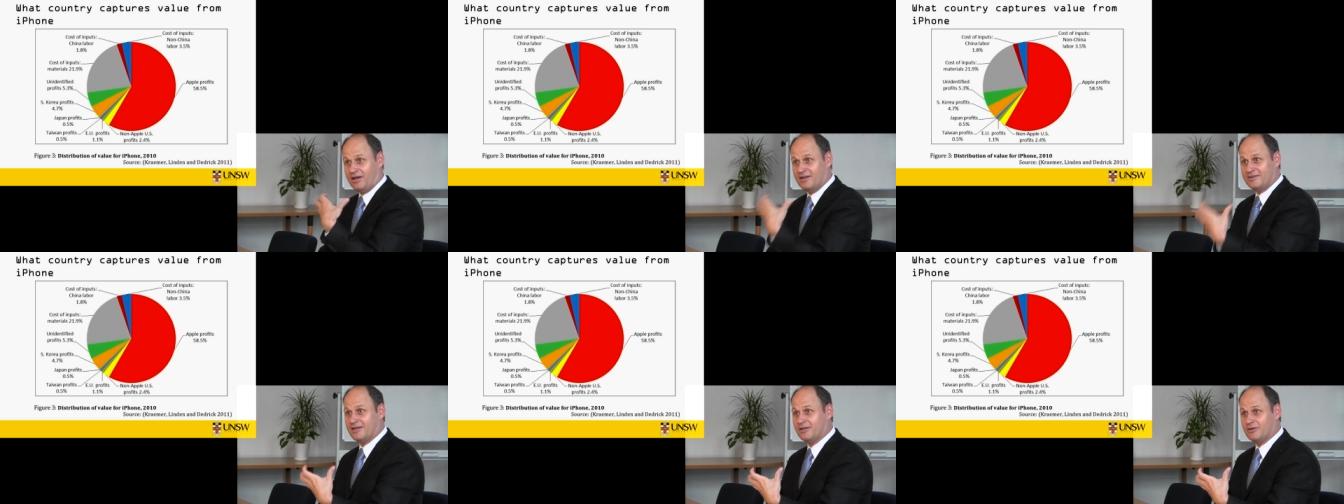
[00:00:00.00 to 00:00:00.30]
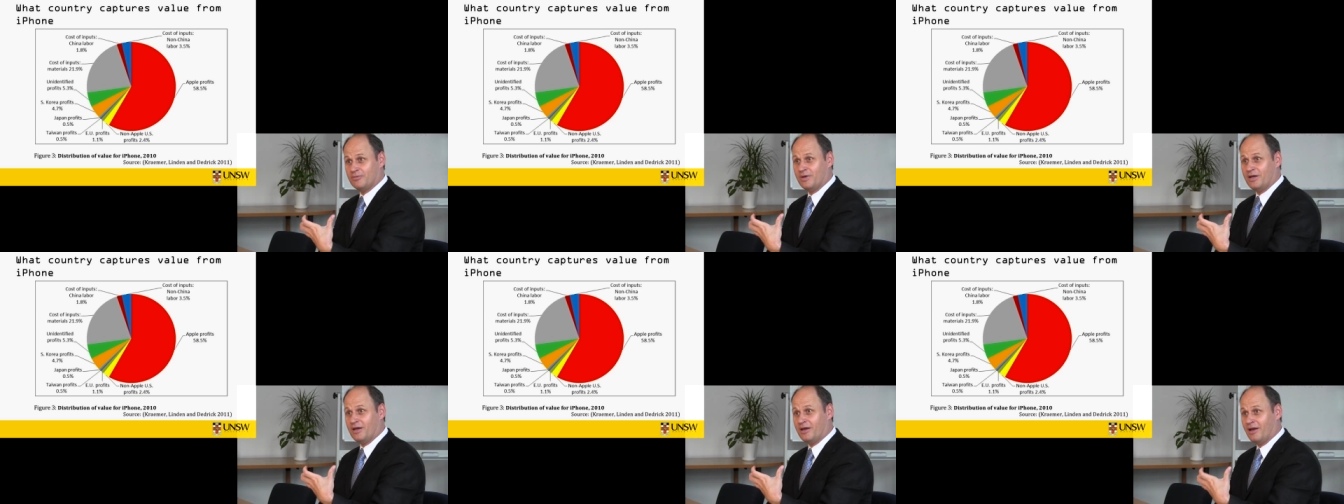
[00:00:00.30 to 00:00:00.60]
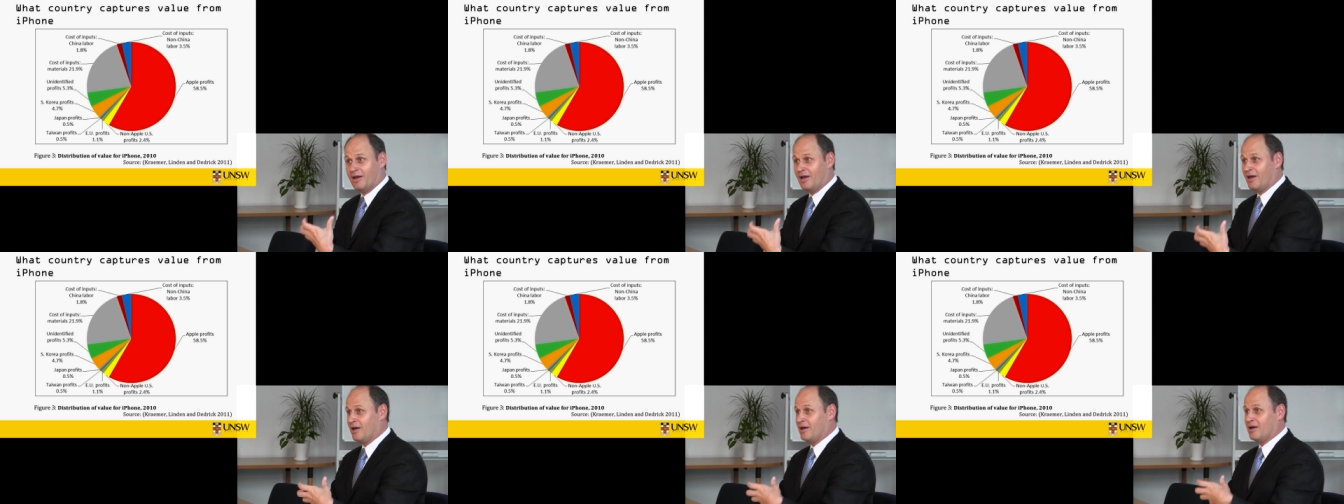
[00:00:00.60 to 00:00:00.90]
it said to
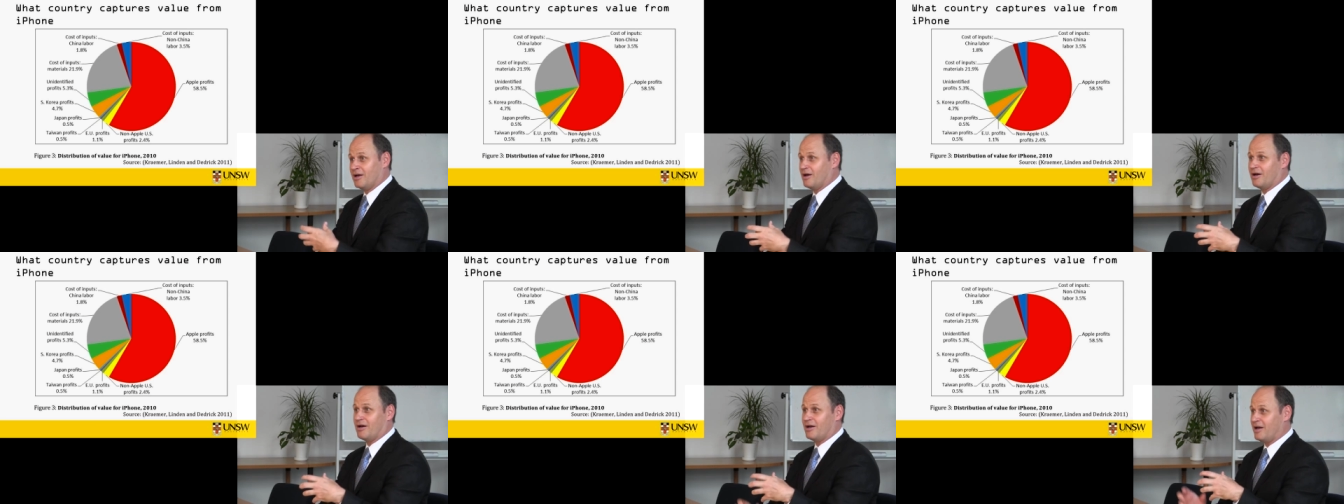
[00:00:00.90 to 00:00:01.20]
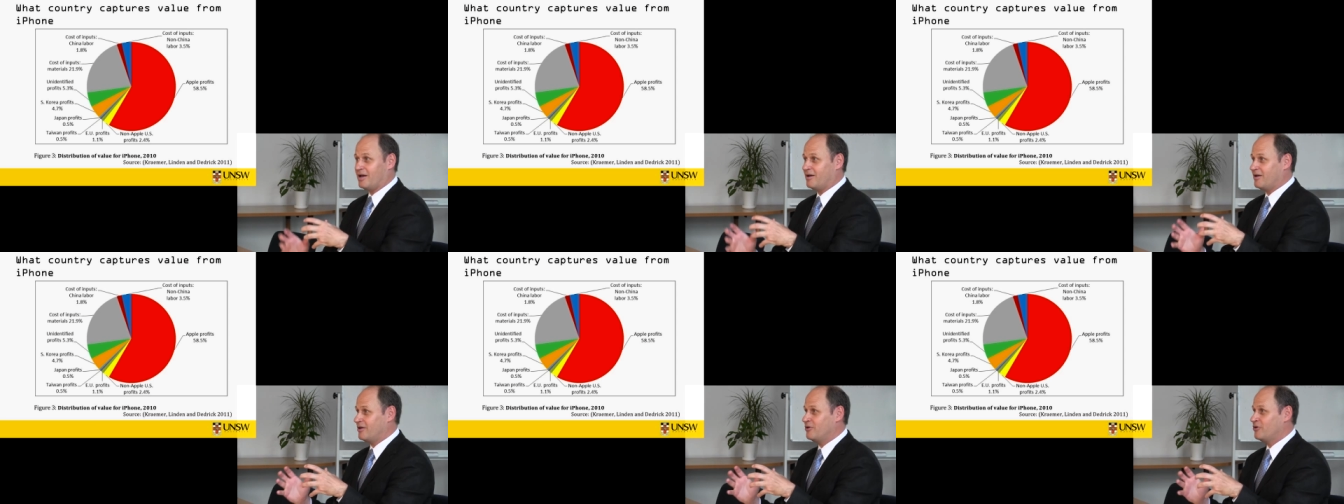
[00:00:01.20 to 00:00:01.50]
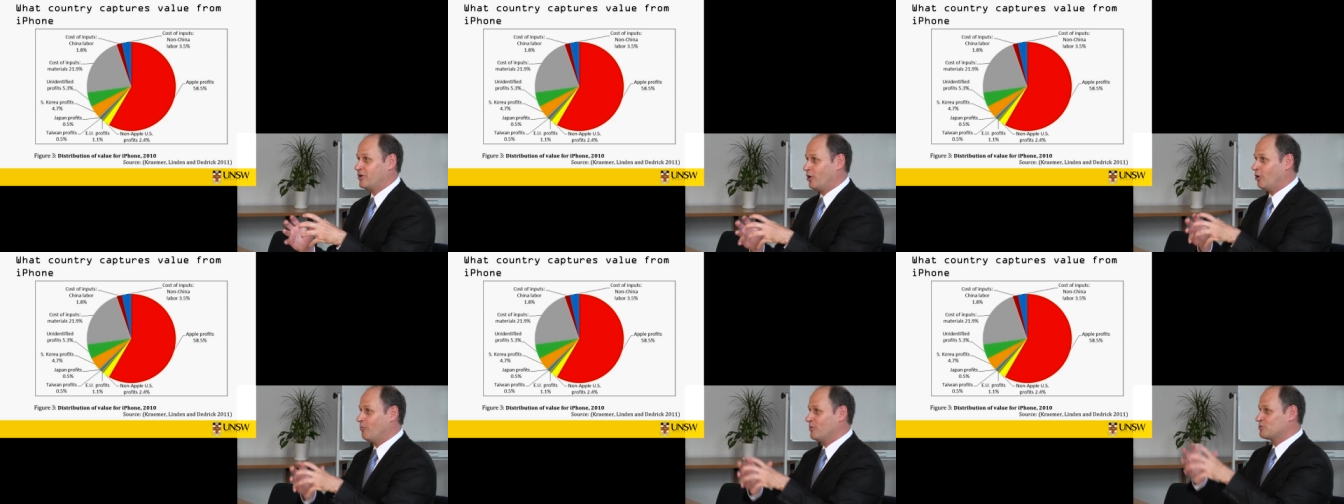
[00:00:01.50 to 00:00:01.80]
me,
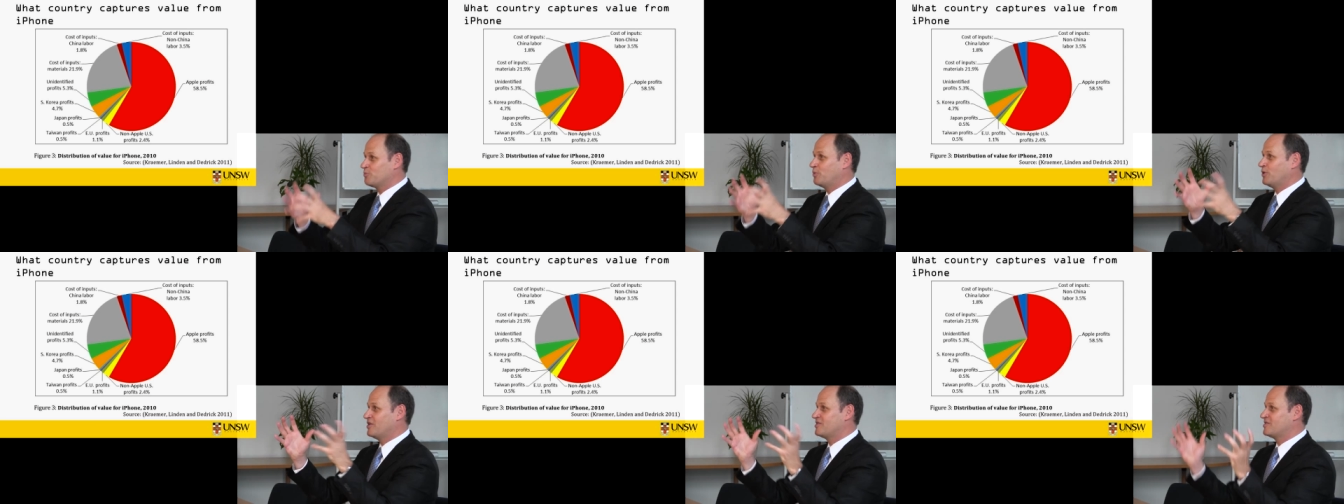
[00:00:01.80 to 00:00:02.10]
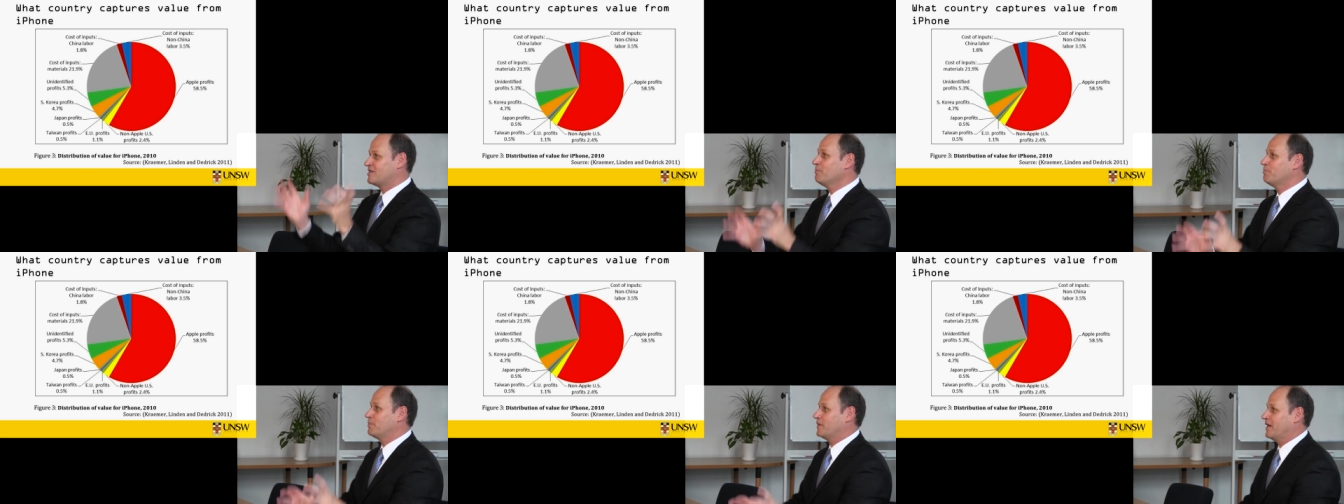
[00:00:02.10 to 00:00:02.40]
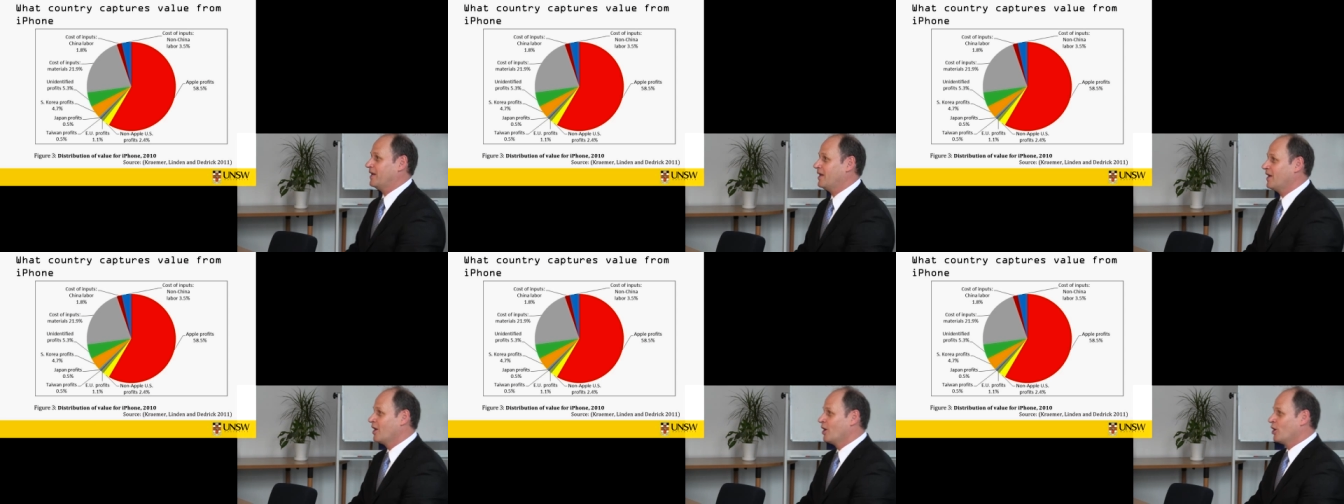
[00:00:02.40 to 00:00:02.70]
you can almost put it
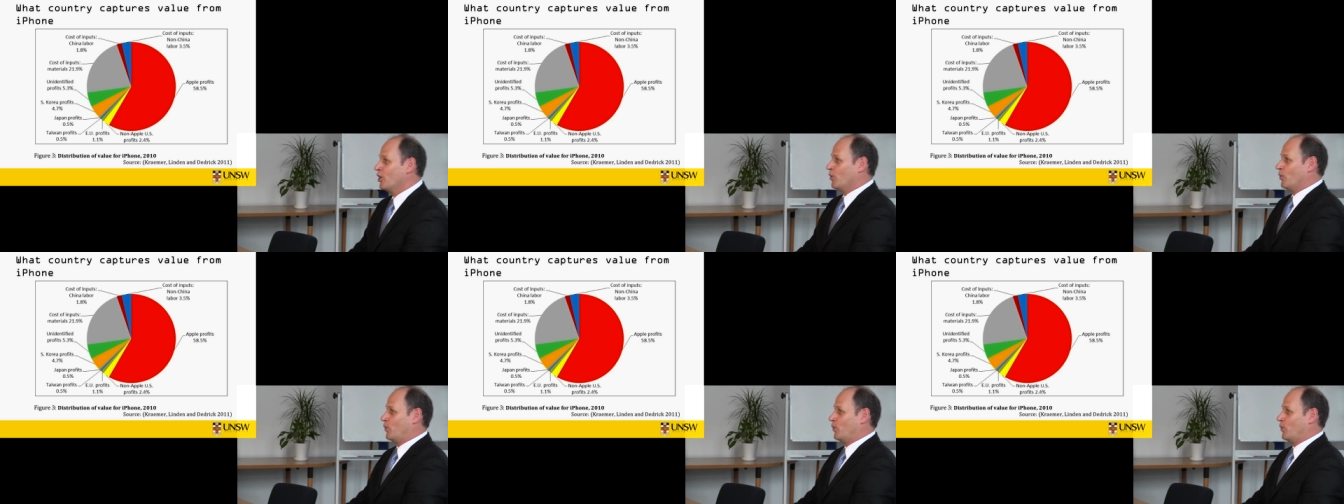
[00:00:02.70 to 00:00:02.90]
simply,